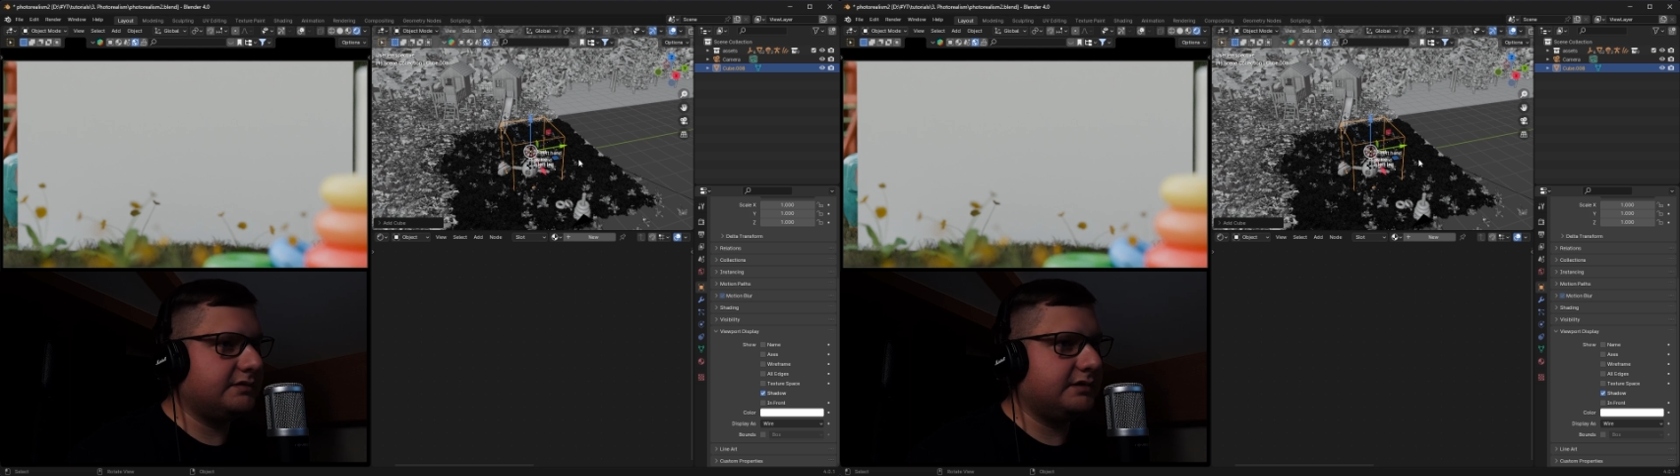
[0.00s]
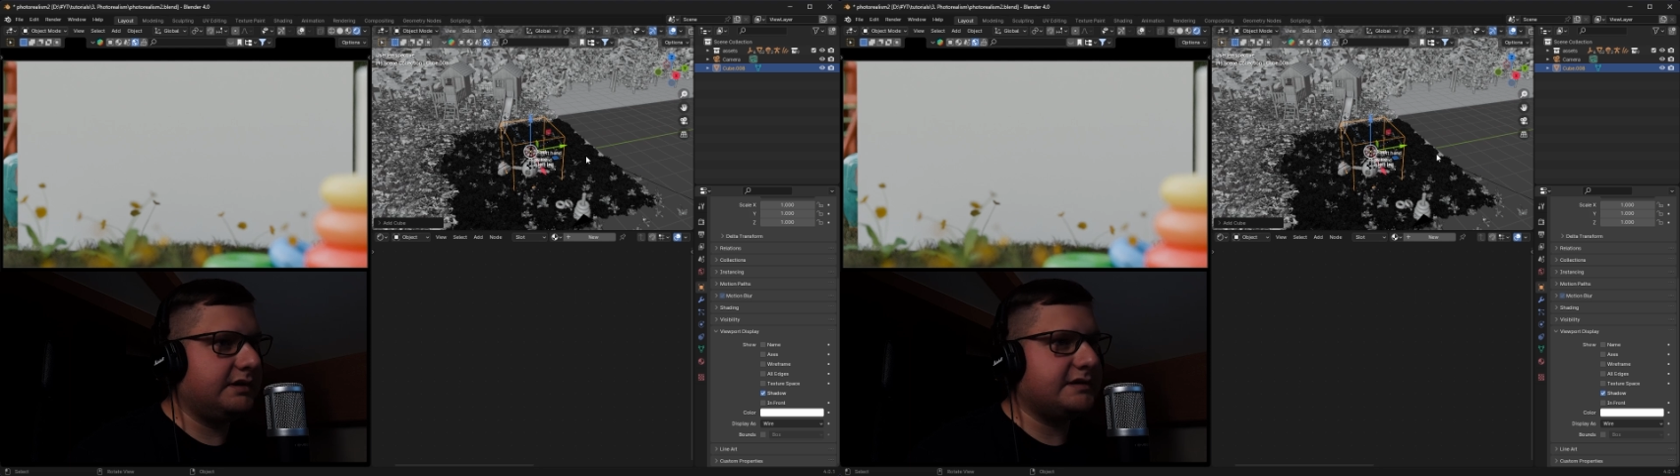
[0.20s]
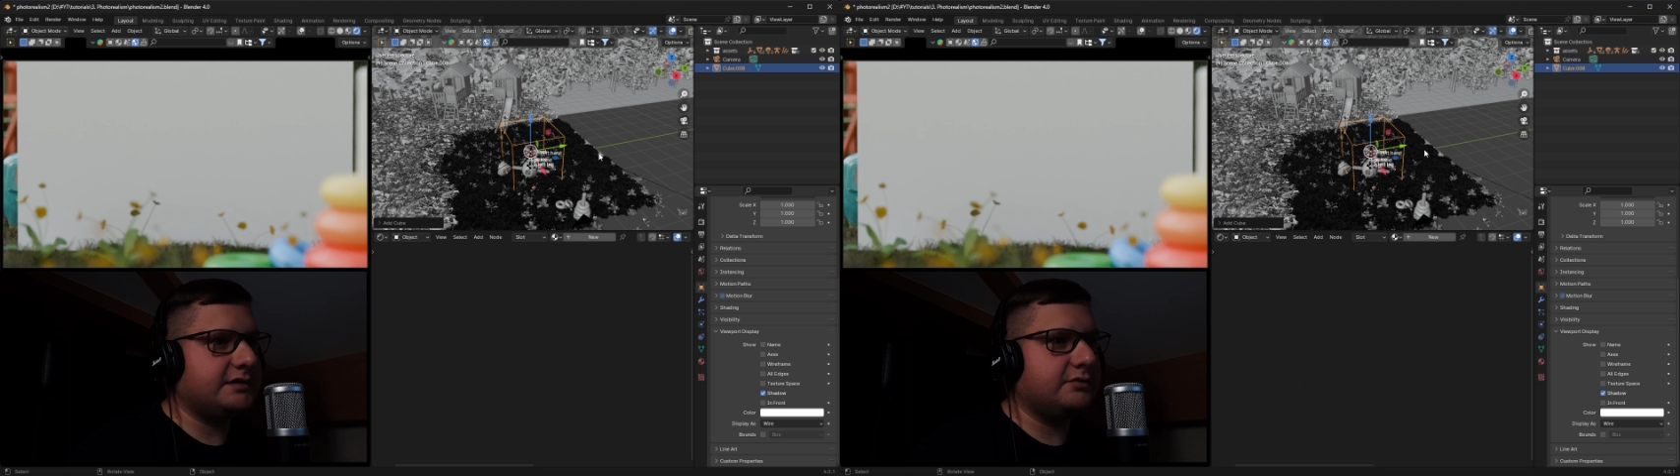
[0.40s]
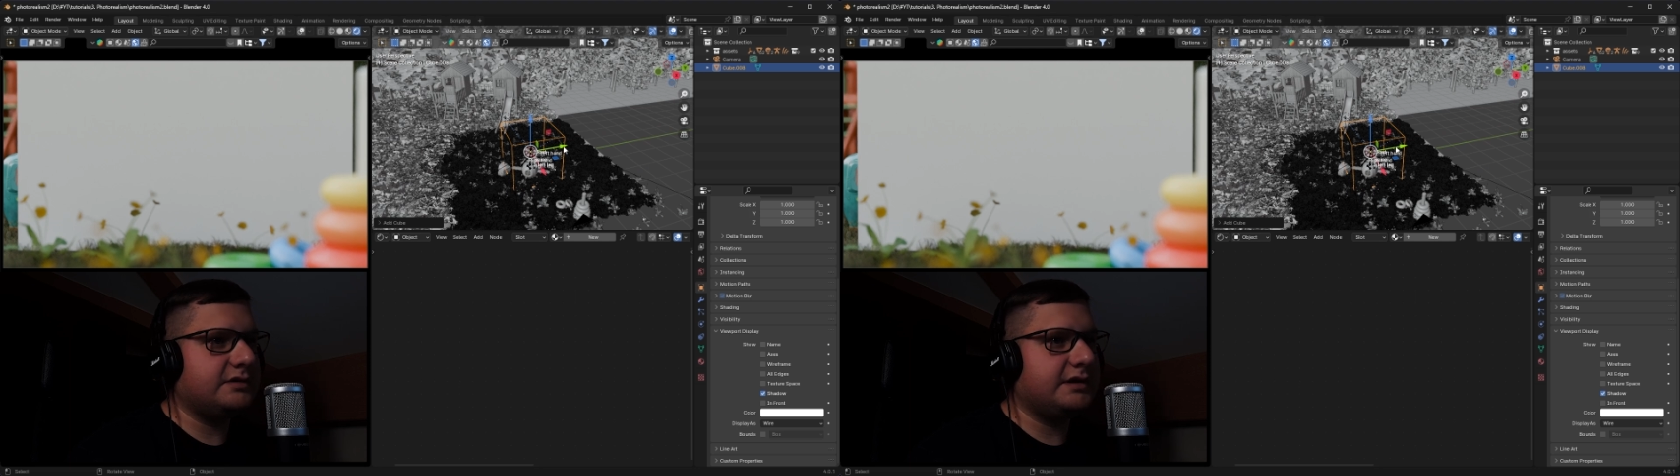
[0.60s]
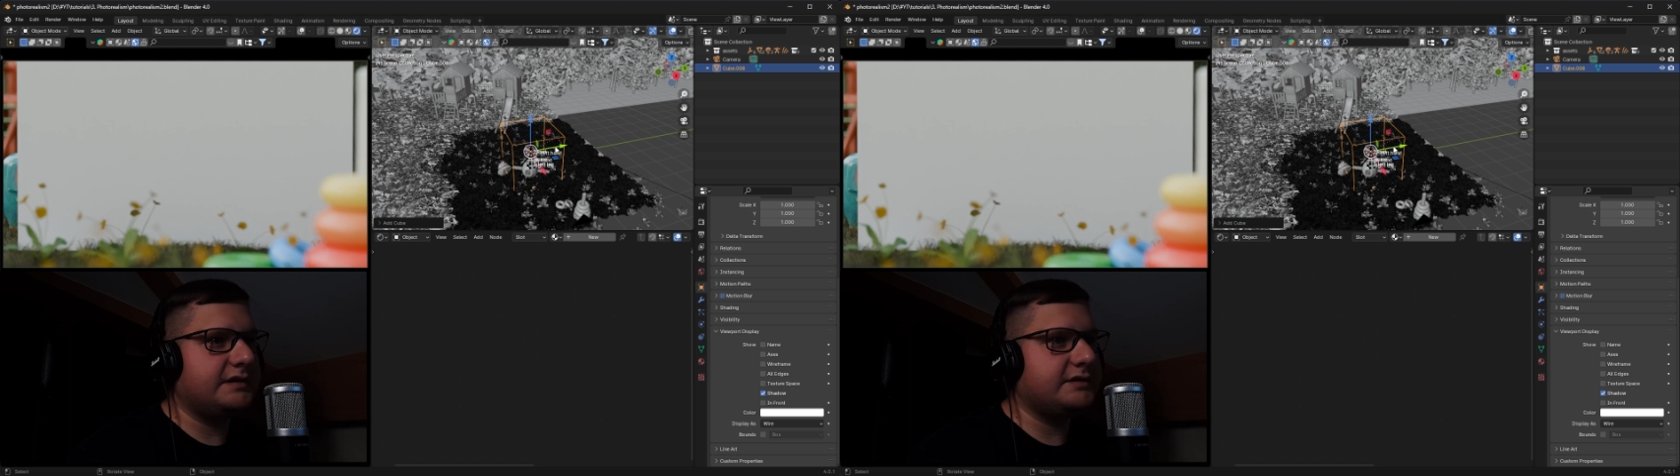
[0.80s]
doesn't look
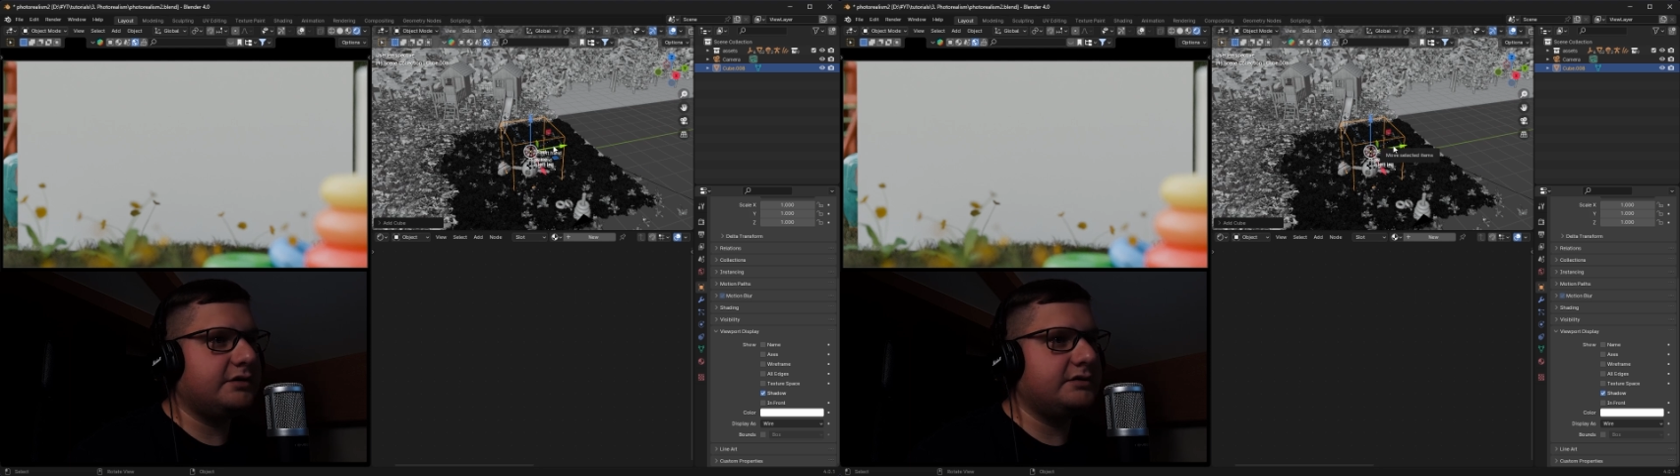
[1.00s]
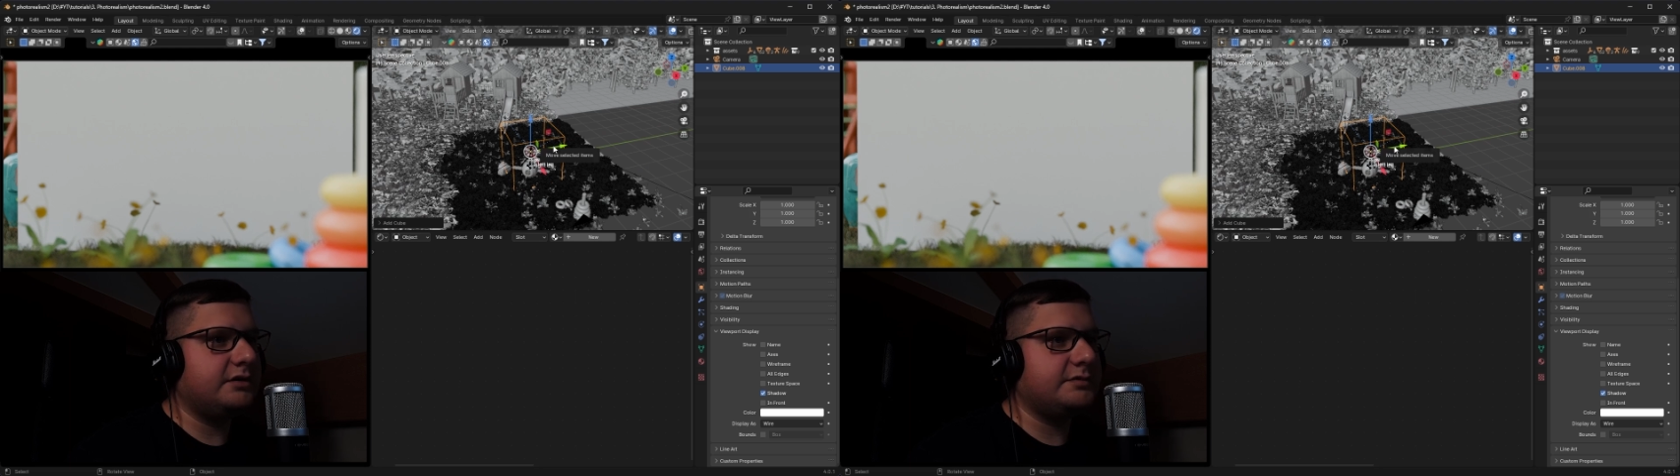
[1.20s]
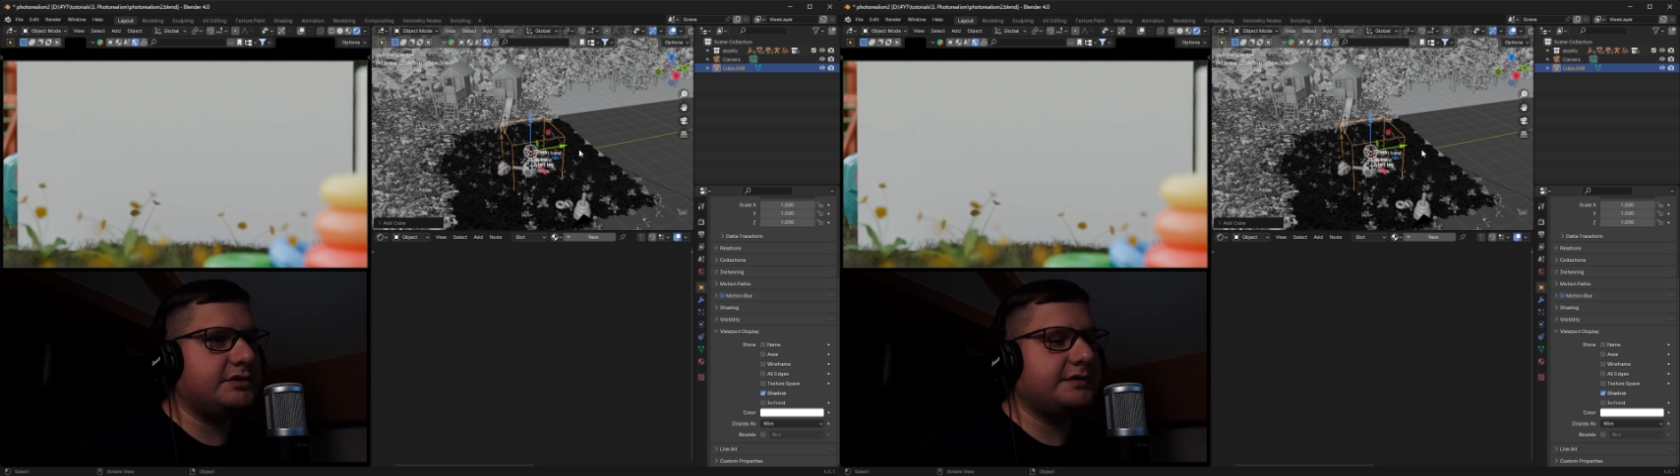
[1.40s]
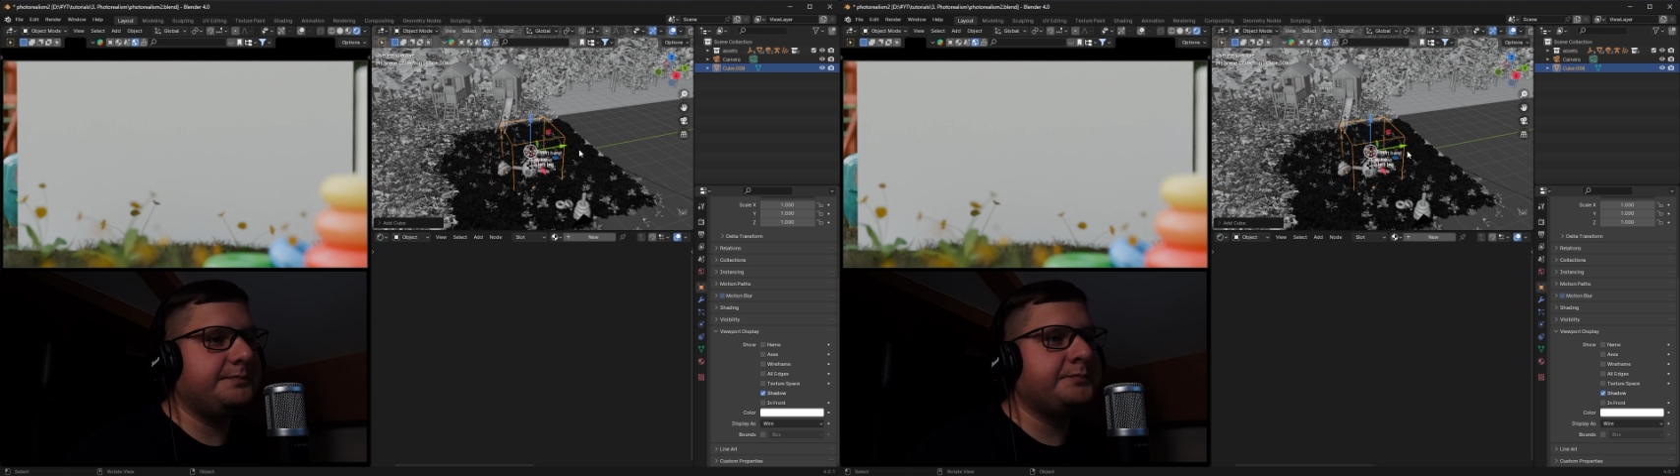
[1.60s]
like a solid object.